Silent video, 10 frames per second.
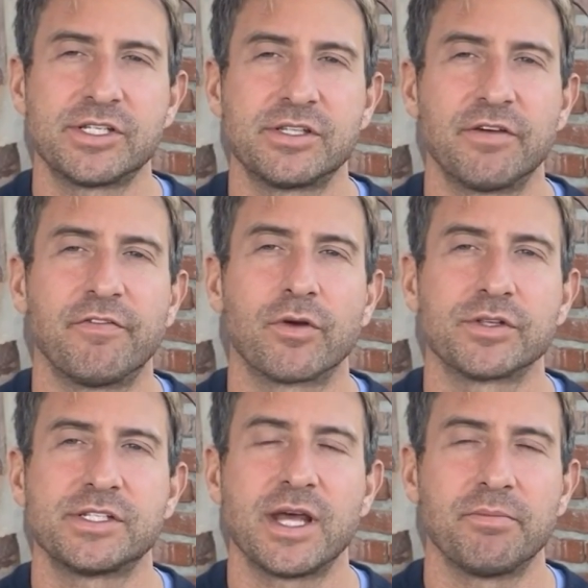is the fourth
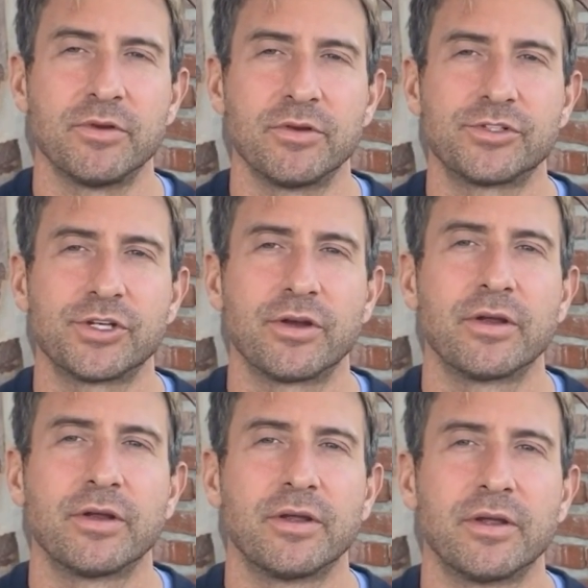step, nurture.
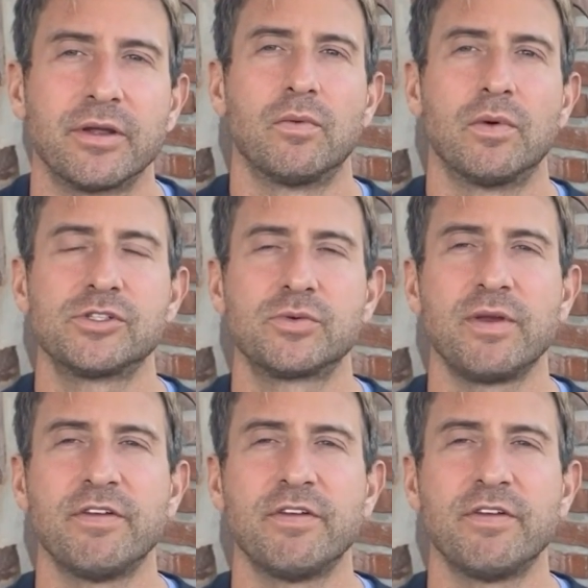Once we've